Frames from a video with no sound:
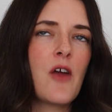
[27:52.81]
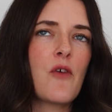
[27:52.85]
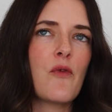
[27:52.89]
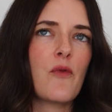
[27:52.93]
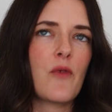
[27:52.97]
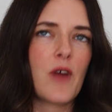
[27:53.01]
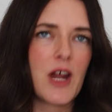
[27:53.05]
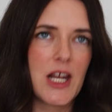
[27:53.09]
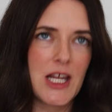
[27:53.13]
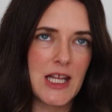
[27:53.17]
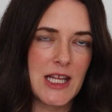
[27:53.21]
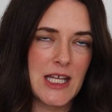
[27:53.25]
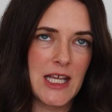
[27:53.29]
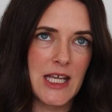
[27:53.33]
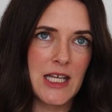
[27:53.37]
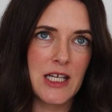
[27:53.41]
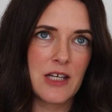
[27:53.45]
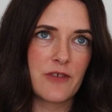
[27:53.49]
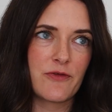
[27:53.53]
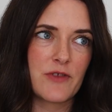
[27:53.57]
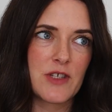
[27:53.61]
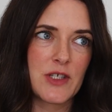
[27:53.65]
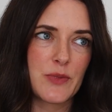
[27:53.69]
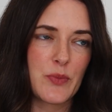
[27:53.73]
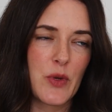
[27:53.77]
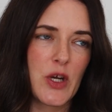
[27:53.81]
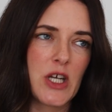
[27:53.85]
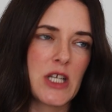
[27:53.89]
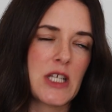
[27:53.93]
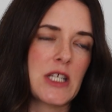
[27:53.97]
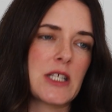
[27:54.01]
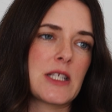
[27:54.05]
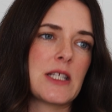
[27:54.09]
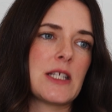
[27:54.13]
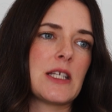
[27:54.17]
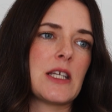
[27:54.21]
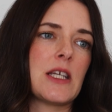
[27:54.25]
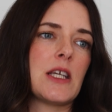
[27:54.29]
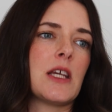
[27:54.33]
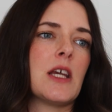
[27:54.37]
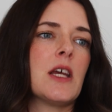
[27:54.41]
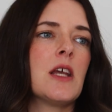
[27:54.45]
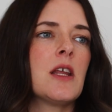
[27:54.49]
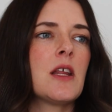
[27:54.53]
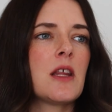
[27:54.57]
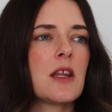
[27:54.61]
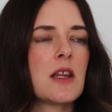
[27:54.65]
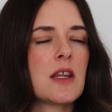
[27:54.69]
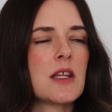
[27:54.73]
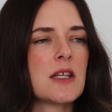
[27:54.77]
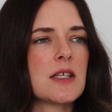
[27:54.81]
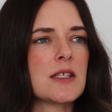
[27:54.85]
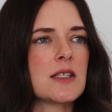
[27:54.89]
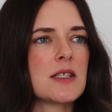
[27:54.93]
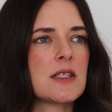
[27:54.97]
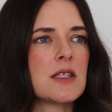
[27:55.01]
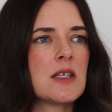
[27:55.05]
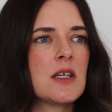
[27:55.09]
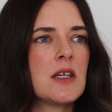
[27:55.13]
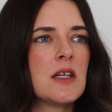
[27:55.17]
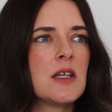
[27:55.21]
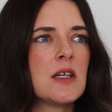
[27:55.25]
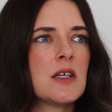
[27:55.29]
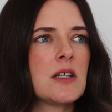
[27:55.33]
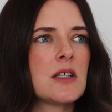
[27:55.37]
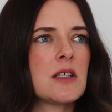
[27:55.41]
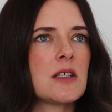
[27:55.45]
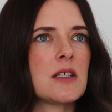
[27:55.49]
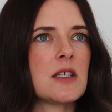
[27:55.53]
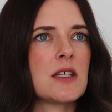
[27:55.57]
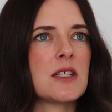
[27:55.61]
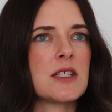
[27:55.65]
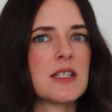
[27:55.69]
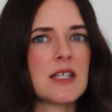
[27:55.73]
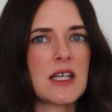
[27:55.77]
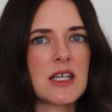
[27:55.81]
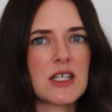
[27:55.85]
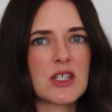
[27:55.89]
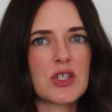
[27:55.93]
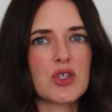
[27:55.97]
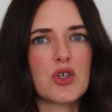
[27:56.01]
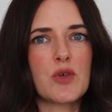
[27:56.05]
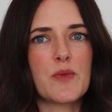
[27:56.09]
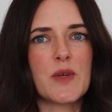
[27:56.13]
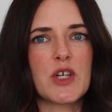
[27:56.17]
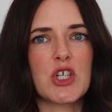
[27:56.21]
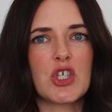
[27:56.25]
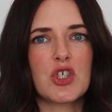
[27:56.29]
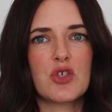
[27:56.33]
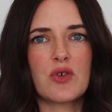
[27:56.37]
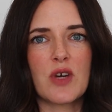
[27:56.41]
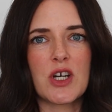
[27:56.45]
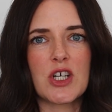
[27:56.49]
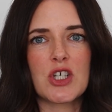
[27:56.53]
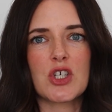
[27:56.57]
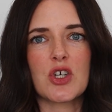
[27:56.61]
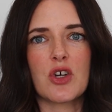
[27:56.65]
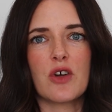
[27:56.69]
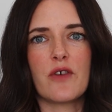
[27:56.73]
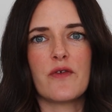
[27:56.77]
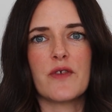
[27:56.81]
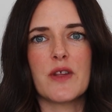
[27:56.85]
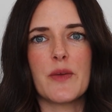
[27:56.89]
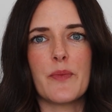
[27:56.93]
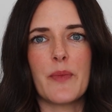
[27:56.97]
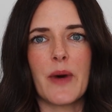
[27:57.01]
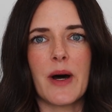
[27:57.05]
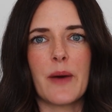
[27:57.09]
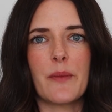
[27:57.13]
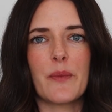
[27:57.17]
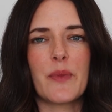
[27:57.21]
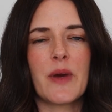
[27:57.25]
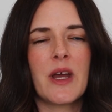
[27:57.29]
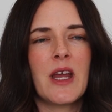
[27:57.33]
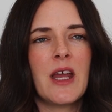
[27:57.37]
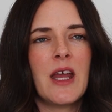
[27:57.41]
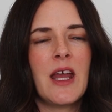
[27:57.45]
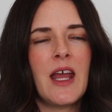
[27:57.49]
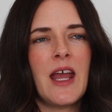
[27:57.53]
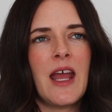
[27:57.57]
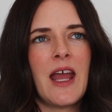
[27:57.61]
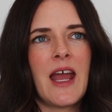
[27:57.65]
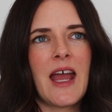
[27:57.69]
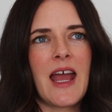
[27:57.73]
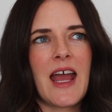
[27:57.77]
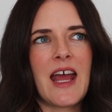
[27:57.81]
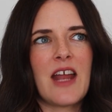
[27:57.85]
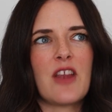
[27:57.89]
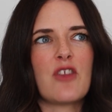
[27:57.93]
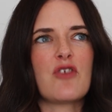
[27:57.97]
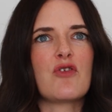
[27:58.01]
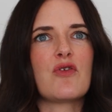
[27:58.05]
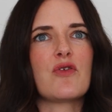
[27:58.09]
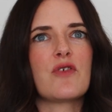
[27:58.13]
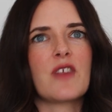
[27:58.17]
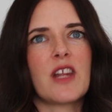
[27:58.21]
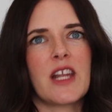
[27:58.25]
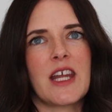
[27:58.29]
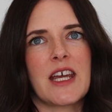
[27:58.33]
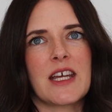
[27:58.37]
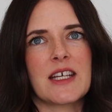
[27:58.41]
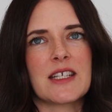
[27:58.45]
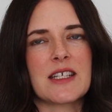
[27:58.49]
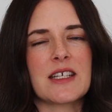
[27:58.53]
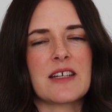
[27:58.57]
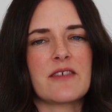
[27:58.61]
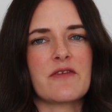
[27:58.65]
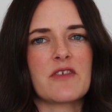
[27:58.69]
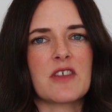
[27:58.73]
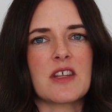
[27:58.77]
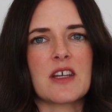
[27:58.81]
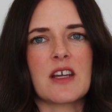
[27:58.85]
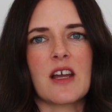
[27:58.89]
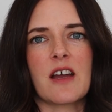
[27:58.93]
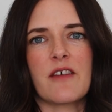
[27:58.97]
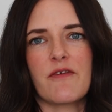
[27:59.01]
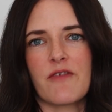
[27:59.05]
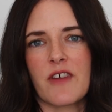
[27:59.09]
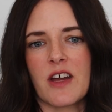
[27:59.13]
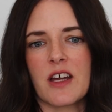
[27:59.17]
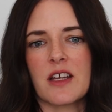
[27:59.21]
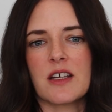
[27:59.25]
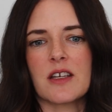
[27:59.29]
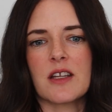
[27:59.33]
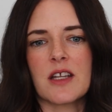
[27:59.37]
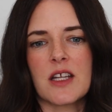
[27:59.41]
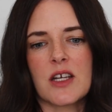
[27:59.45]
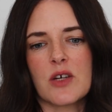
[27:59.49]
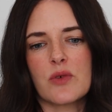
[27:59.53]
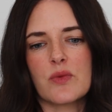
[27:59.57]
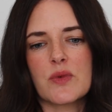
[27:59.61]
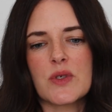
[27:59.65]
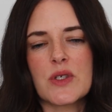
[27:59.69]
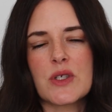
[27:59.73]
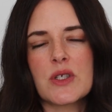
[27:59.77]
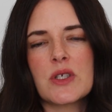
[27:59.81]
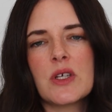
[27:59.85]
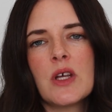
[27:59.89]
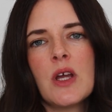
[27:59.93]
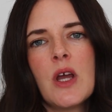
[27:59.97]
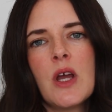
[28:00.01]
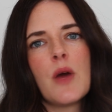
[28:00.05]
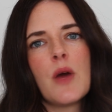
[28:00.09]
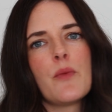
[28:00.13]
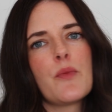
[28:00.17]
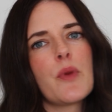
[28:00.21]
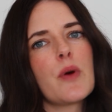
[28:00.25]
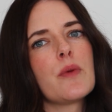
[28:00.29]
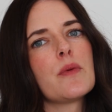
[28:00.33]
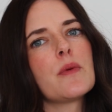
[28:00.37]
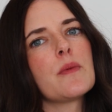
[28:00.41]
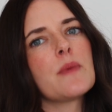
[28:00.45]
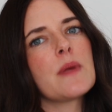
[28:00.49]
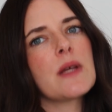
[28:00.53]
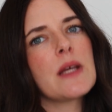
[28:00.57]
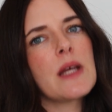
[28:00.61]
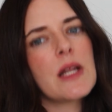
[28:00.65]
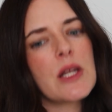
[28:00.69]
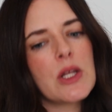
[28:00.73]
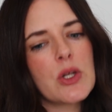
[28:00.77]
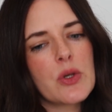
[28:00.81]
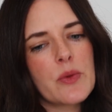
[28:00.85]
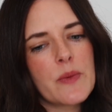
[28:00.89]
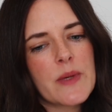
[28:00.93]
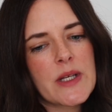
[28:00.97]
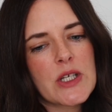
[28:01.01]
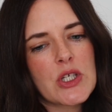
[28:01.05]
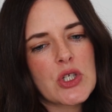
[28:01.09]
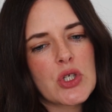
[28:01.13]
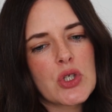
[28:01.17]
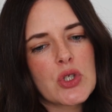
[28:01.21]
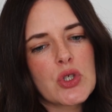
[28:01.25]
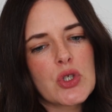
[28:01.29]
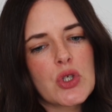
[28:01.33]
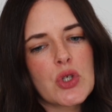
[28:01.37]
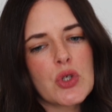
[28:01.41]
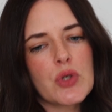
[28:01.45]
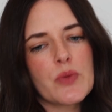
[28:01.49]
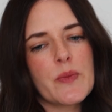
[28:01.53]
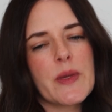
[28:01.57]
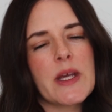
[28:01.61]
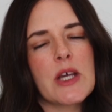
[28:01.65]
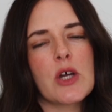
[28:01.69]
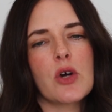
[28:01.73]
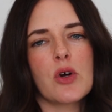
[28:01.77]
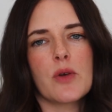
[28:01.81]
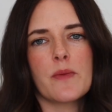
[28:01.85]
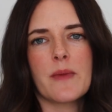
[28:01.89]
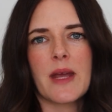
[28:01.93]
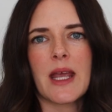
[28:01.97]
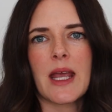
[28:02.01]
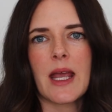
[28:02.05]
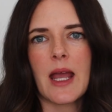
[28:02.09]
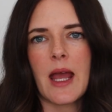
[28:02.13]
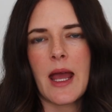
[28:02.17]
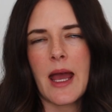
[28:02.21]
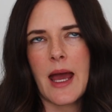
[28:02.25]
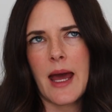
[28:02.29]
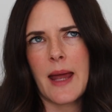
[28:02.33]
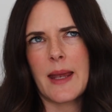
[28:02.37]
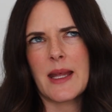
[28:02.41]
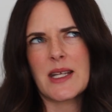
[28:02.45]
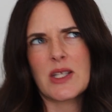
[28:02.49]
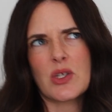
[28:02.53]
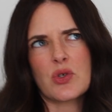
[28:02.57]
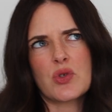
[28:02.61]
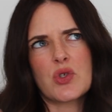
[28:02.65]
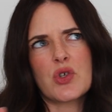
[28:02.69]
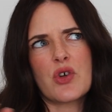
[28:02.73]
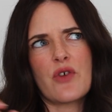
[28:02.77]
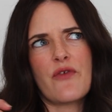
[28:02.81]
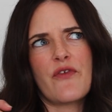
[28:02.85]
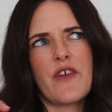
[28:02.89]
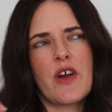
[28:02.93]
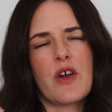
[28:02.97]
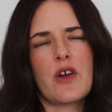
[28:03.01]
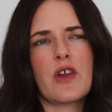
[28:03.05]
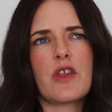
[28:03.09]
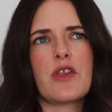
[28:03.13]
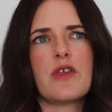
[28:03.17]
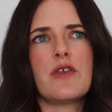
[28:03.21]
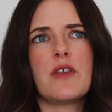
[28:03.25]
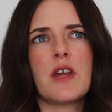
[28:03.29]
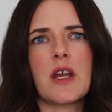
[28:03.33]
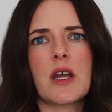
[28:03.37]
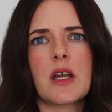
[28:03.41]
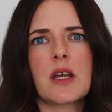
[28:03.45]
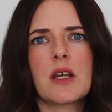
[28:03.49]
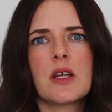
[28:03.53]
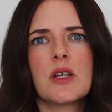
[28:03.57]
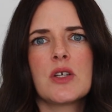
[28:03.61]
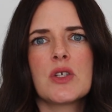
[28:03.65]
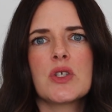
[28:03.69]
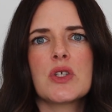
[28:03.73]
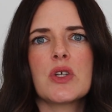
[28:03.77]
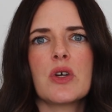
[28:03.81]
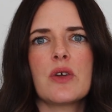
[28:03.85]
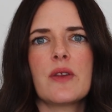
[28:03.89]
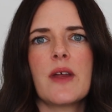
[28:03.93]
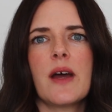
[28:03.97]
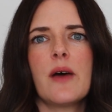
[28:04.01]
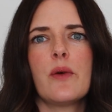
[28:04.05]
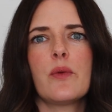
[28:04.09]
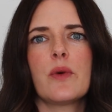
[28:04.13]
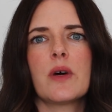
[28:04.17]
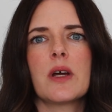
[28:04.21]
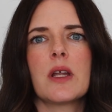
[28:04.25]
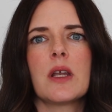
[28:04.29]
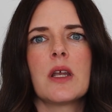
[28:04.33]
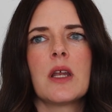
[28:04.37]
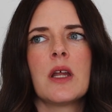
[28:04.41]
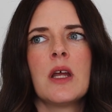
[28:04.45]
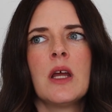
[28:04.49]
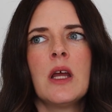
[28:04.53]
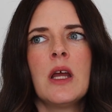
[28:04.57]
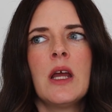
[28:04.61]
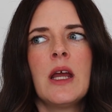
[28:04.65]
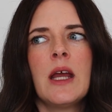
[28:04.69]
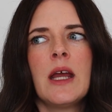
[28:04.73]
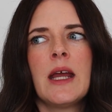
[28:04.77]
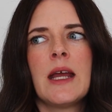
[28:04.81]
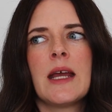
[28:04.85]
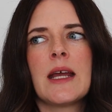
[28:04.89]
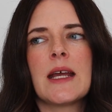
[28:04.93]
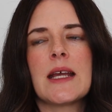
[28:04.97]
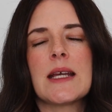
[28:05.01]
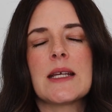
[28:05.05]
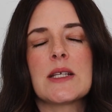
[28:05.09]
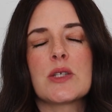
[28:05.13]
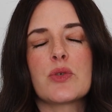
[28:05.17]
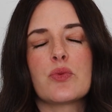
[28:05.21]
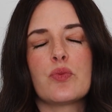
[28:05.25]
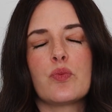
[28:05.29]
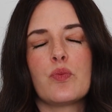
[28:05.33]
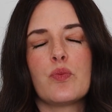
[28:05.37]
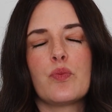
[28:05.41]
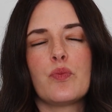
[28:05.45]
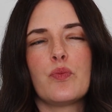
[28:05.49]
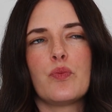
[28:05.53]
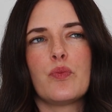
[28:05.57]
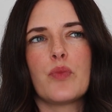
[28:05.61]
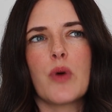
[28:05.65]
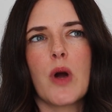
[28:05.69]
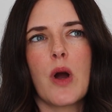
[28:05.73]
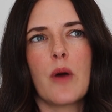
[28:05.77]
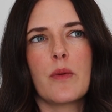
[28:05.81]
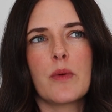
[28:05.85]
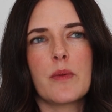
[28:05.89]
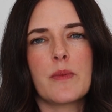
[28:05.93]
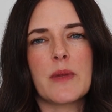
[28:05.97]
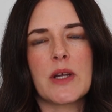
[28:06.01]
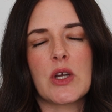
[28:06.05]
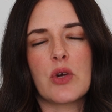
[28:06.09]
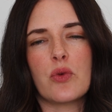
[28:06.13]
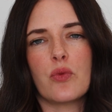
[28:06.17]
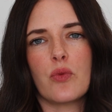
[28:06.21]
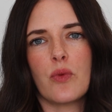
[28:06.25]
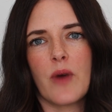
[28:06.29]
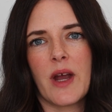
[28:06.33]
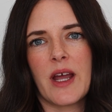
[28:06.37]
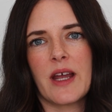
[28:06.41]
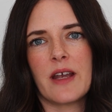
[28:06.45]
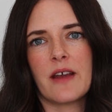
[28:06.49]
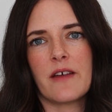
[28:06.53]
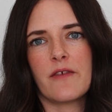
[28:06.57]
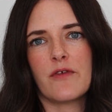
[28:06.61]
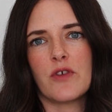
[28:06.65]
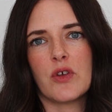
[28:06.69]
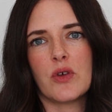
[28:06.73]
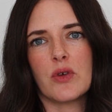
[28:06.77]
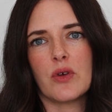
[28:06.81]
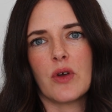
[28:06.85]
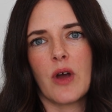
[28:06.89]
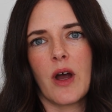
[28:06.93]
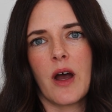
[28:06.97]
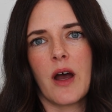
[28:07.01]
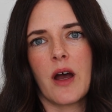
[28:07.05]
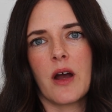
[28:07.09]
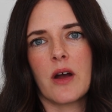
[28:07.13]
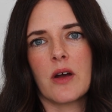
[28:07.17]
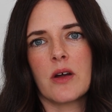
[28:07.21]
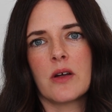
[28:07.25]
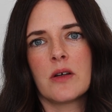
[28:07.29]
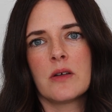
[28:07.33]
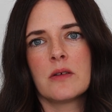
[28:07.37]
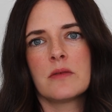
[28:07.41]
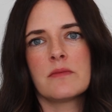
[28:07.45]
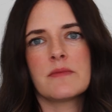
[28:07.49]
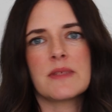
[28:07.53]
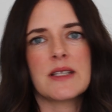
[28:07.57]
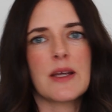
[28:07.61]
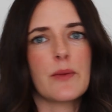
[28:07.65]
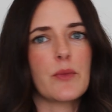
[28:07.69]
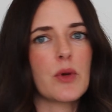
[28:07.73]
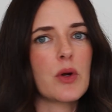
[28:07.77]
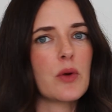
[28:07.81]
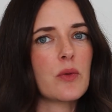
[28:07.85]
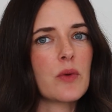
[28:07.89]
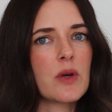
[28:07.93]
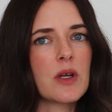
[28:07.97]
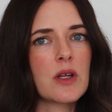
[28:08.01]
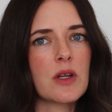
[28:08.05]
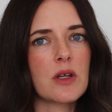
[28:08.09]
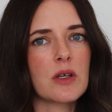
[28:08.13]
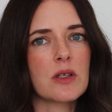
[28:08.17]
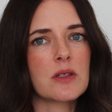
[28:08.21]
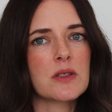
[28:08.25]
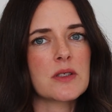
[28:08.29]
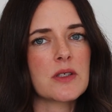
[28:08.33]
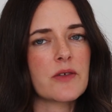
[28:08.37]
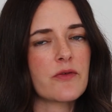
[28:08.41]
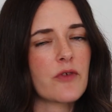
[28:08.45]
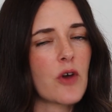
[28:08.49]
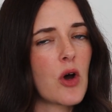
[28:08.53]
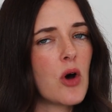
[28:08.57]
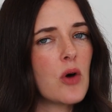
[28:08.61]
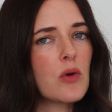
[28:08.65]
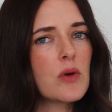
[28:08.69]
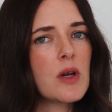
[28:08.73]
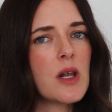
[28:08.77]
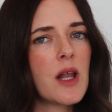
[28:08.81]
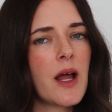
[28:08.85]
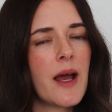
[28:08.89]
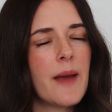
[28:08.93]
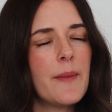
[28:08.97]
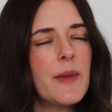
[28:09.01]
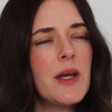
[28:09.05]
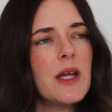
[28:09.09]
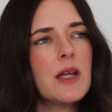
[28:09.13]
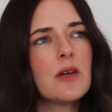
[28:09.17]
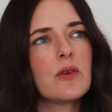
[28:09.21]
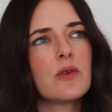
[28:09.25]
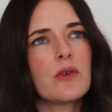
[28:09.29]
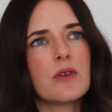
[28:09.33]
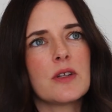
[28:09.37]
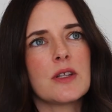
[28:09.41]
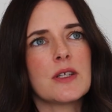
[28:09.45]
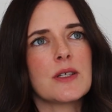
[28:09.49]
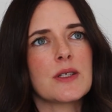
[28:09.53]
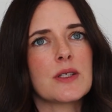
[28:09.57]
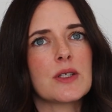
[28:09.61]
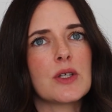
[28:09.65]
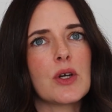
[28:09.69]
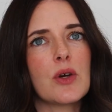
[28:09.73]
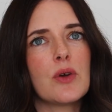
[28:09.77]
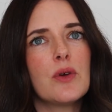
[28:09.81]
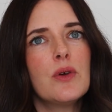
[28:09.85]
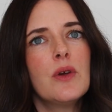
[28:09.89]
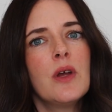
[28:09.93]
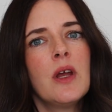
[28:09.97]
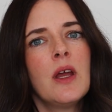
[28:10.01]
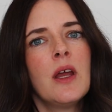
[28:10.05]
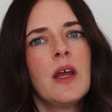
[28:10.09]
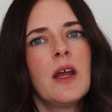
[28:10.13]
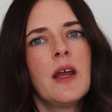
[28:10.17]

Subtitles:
Right at the end of this pregnancy is so much stretch over the bump and through the legs and everything. I found that it was probably a little bit too big on me, and it's also very thick. So that one is probably great if you are somewhere where it's a cold climate or in the snow.